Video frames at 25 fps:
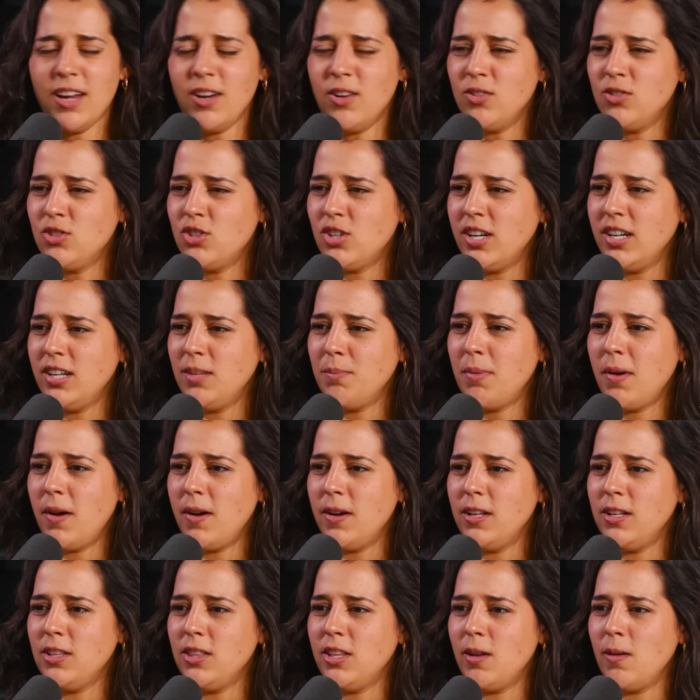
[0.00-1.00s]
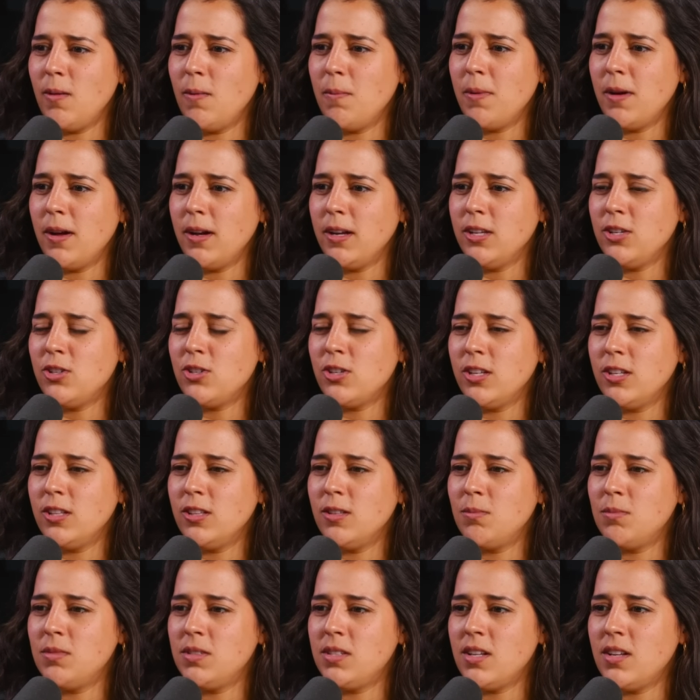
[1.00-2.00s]
don't train potty? They don't potty train
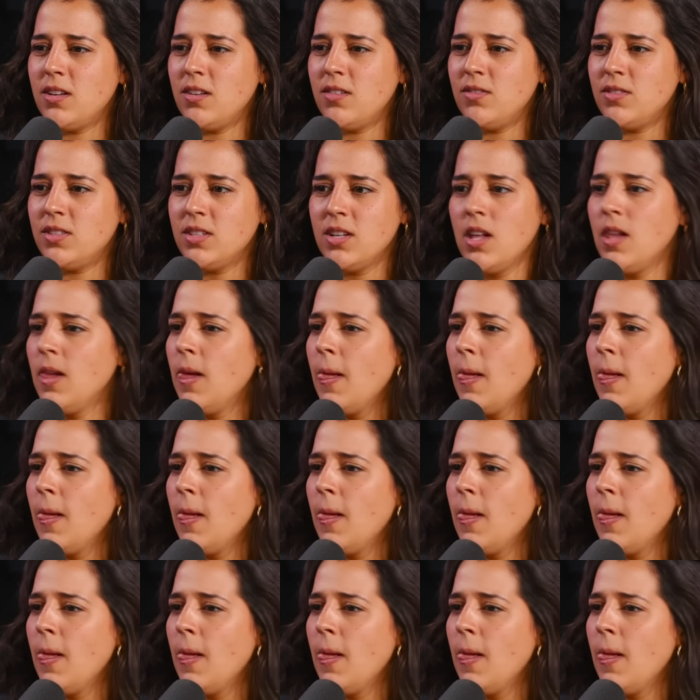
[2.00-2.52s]
themselves.